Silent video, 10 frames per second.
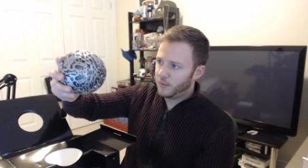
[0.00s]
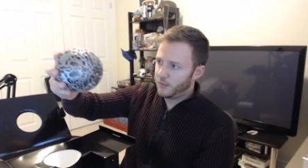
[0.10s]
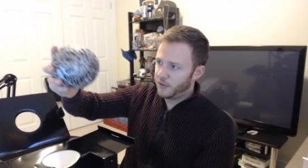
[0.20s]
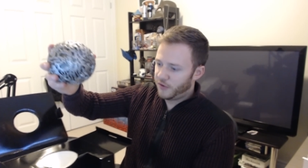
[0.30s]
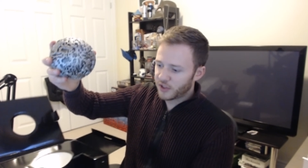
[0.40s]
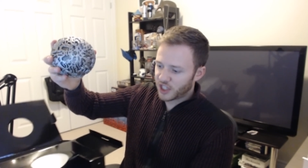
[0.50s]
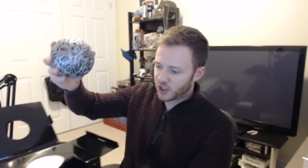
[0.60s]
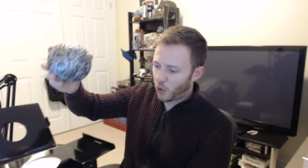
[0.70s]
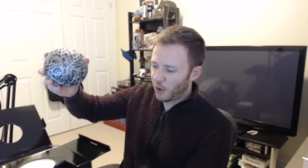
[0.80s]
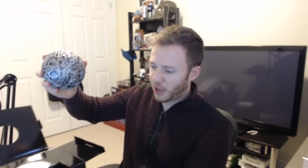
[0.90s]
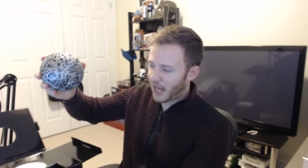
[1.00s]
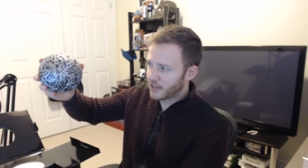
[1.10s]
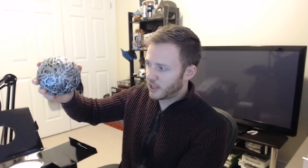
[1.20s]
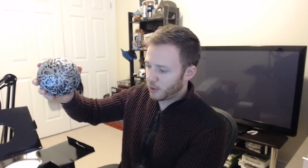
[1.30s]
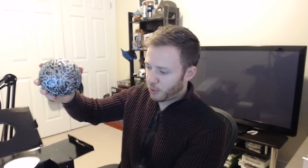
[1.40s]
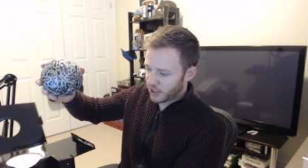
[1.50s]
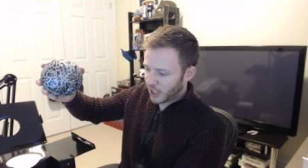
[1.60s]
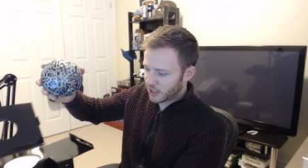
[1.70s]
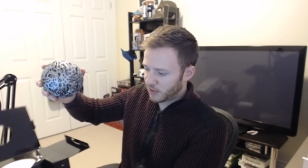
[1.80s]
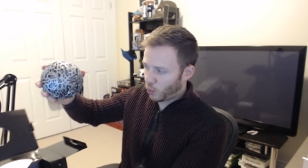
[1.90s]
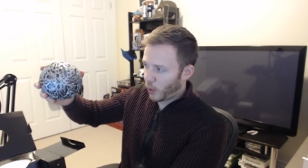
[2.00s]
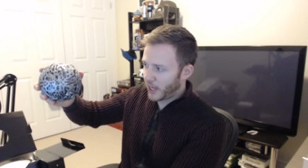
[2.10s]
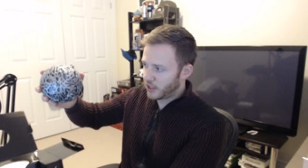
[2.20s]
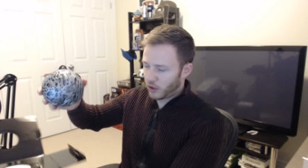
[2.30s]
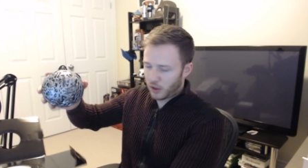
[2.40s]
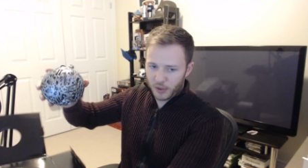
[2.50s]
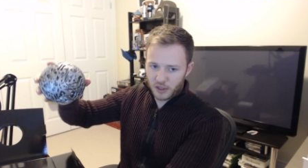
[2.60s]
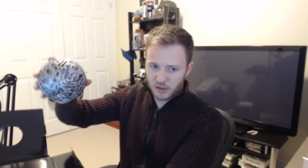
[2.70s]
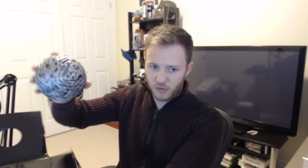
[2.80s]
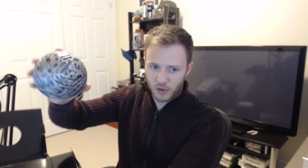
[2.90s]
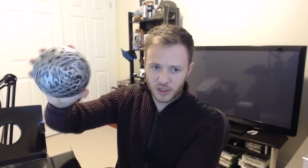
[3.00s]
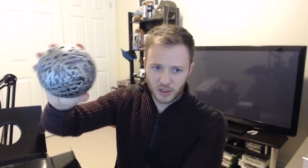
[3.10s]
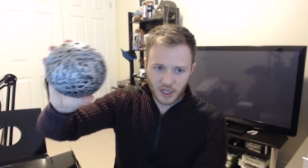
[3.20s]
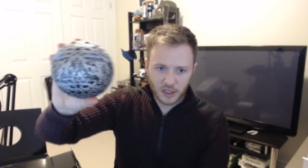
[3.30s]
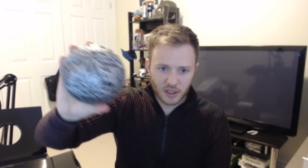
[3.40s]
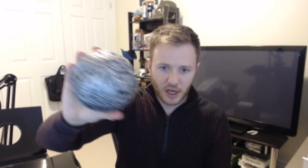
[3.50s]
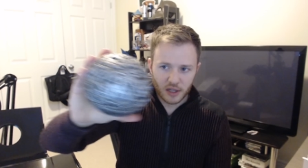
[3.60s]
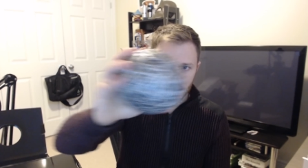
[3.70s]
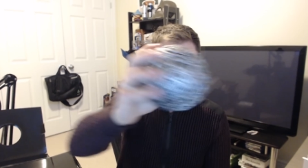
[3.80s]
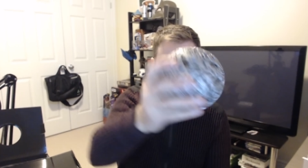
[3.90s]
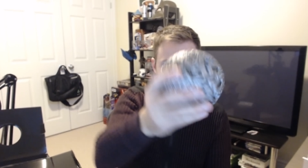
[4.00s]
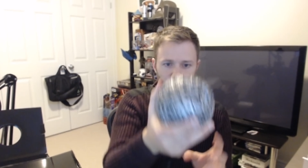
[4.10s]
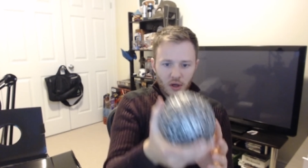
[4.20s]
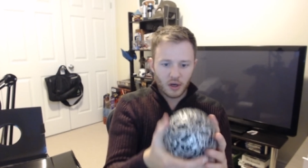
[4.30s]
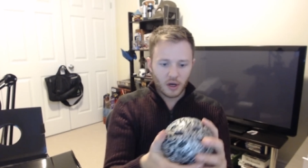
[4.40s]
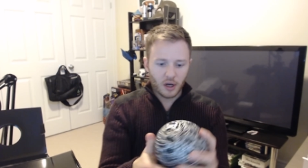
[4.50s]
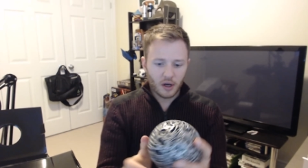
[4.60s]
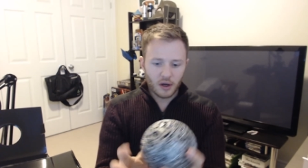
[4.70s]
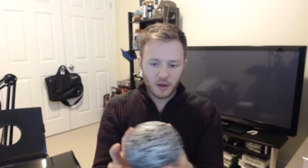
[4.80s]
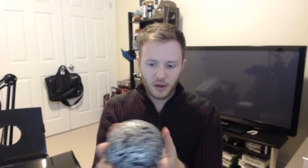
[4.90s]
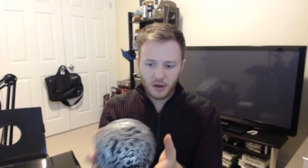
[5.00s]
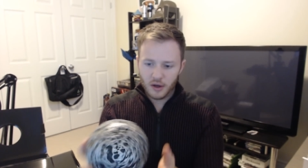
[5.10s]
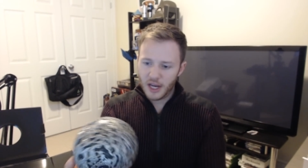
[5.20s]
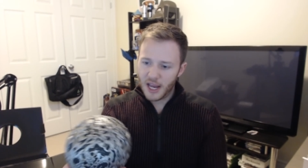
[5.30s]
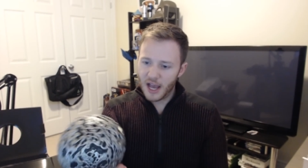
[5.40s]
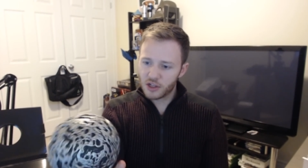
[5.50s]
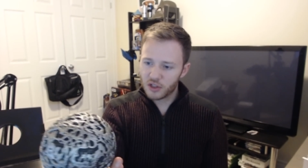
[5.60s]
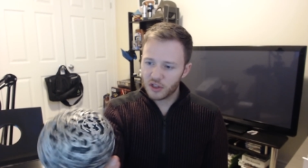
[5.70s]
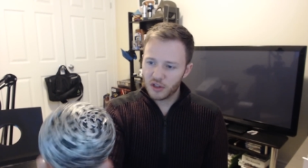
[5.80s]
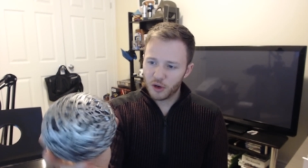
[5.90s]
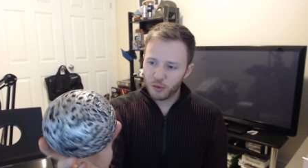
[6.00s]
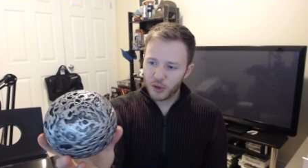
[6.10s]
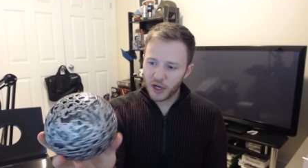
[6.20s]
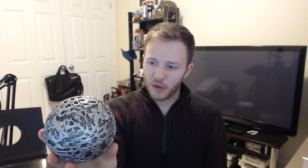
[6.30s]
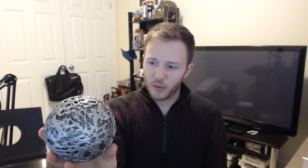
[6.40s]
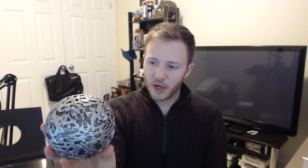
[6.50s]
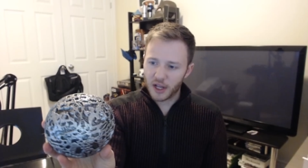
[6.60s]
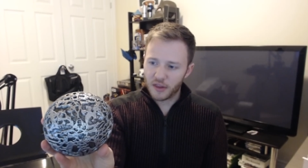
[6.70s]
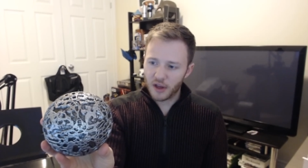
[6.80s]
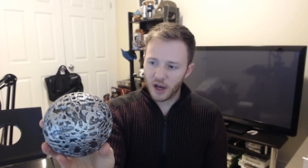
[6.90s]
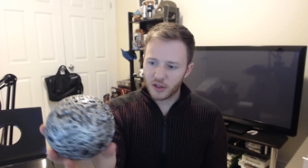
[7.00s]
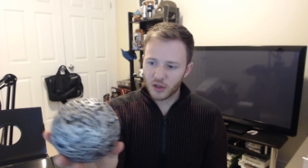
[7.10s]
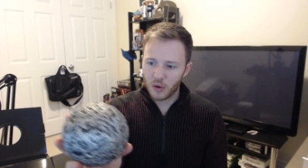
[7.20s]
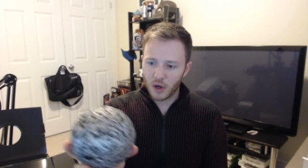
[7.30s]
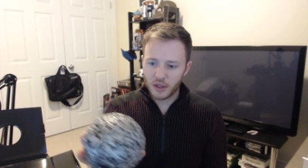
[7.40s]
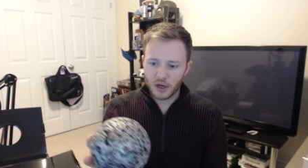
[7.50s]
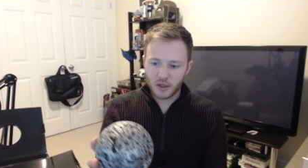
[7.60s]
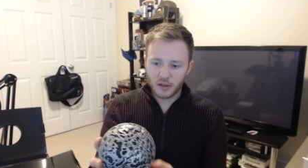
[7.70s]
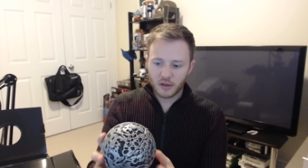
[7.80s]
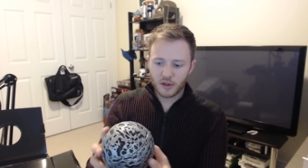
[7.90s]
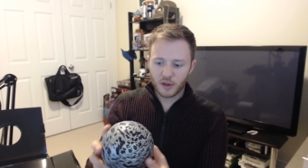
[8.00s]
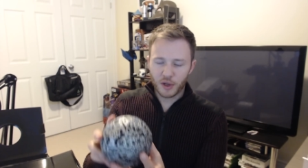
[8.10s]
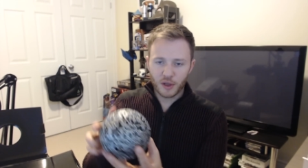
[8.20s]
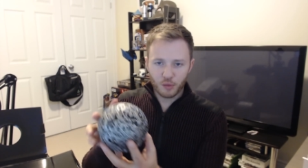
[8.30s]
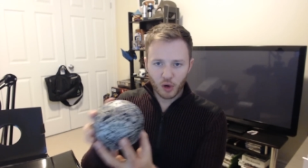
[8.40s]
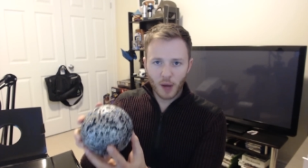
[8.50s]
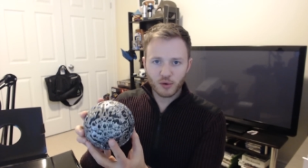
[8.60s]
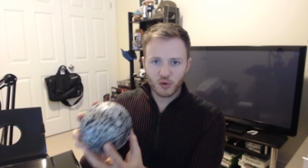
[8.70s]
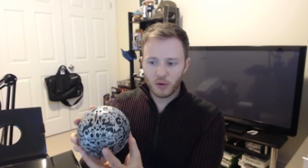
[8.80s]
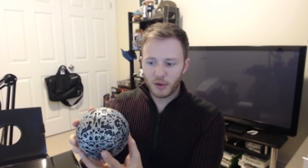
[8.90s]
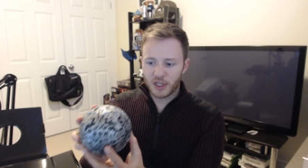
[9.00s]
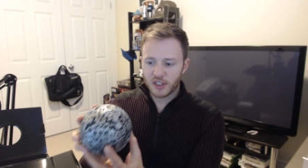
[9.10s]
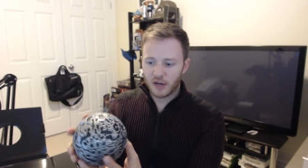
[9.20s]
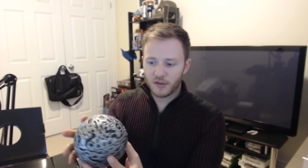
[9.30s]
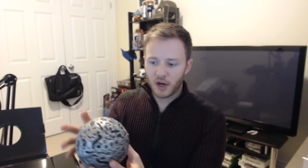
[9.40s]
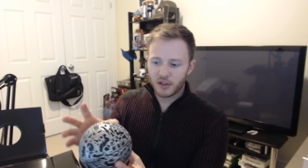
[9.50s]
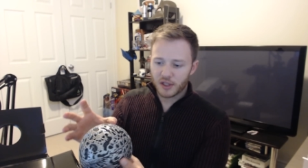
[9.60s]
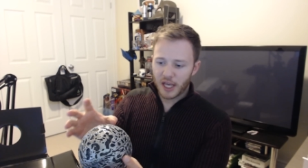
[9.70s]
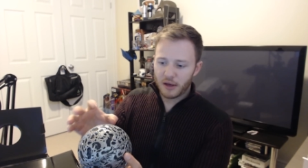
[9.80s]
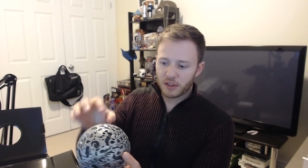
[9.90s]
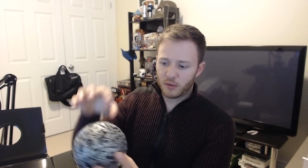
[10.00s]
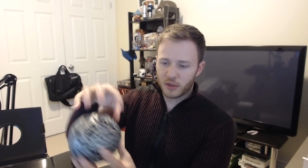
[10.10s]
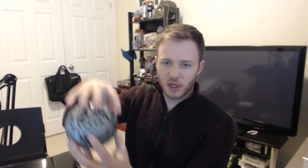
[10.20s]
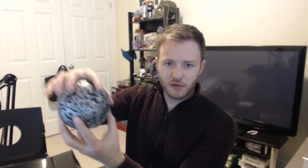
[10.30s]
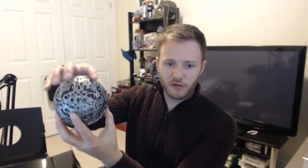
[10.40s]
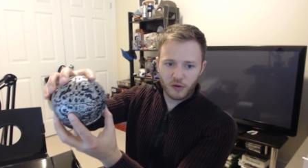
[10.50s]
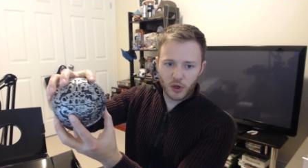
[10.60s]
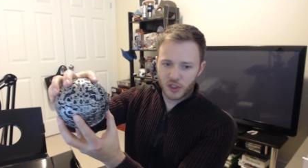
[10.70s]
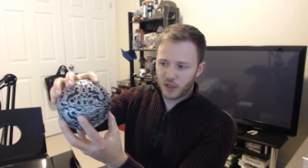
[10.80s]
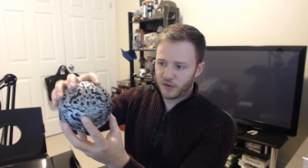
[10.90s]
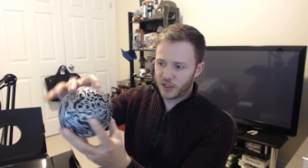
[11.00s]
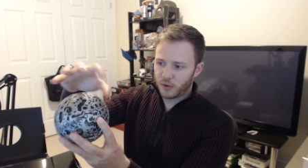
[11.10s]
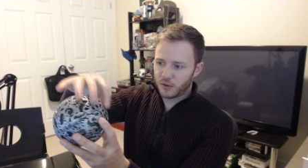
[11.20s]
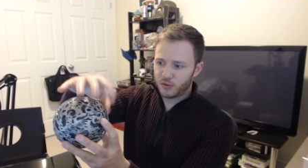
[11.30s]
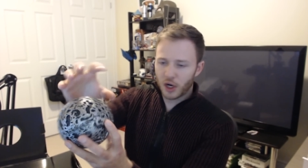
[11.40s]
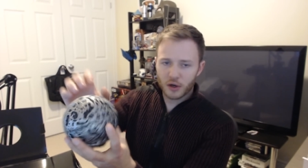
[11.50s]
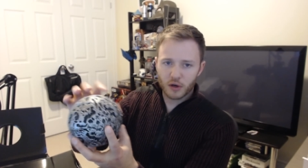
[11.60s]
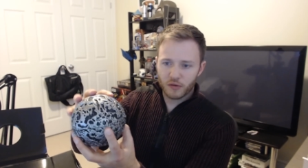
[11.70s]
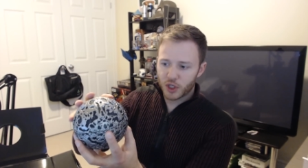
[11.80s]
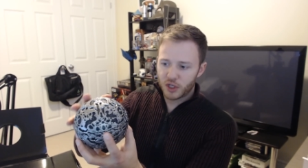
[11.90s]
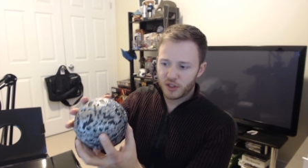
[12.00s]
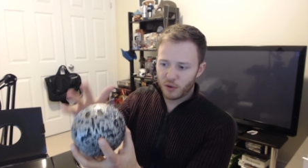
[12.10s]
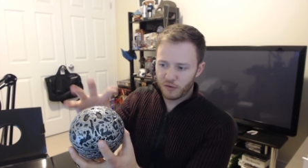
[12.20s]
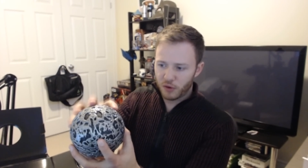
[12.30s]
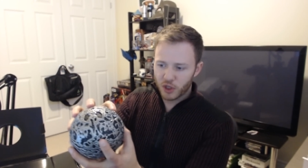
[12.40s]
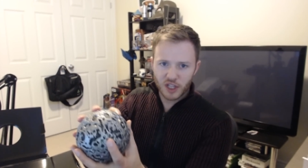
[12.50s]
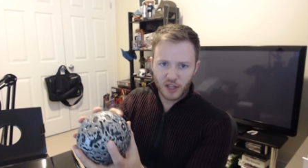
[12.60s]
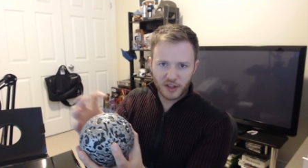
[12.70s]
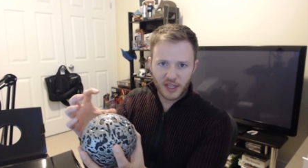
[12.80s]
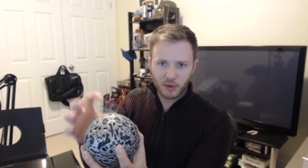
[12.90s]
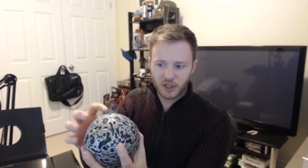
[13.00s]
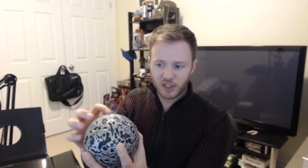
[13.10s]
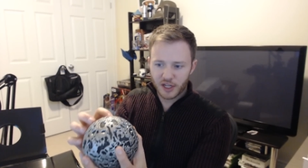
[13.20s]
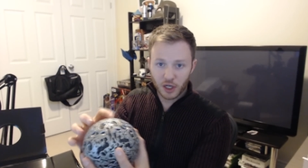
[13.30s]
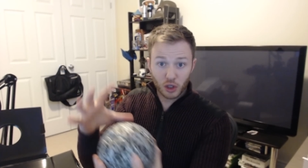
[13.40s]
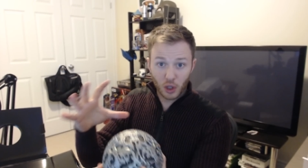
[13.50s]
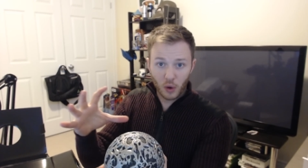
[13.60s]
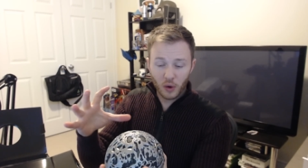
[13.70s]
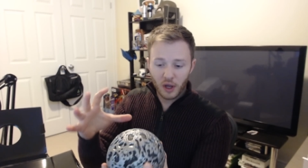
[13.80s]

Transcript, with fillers: It feels like toy plastic, but it's got some weight to it because of what's in the inside. So, uh, it actually looks a little bigger than what I thought. So on, on the, in the props room on the set of Guardians of the Galaxy, we saw different versions of this. There were some darker versions. There were versions I think that were designed to glow